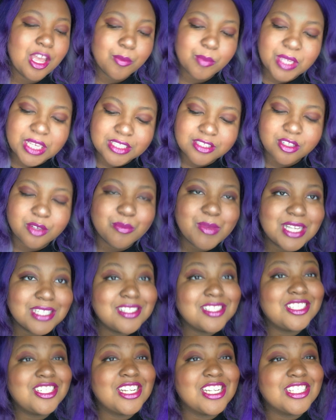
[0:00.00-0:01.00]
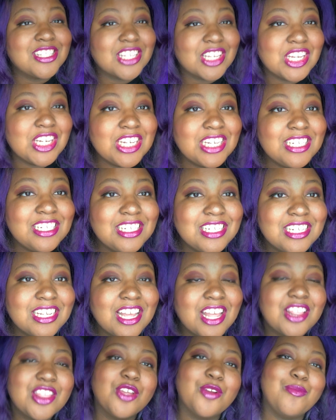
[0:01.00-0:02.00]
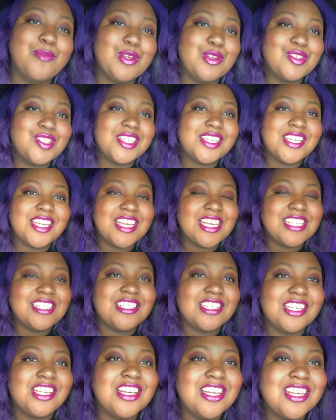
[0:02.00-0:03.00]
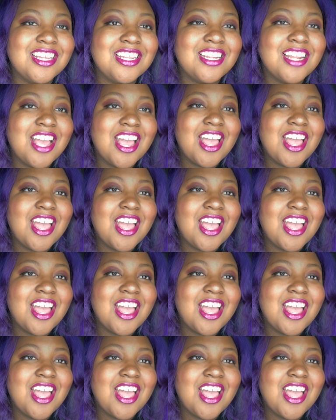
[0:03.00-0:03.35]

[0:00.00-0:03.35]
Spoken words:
Because their message is good, their music is good,